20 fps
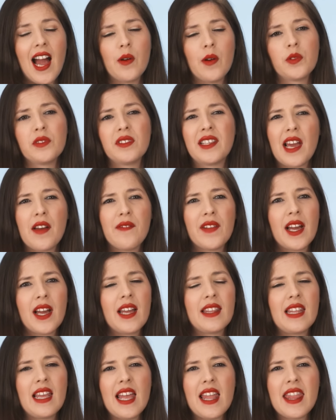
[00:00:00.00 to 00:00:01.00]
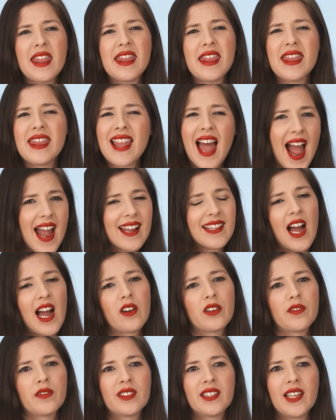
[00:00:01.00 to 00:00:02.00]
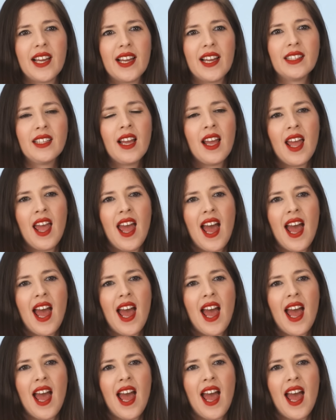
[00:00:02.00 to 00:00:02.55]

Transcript: I would give it 9 out of 10.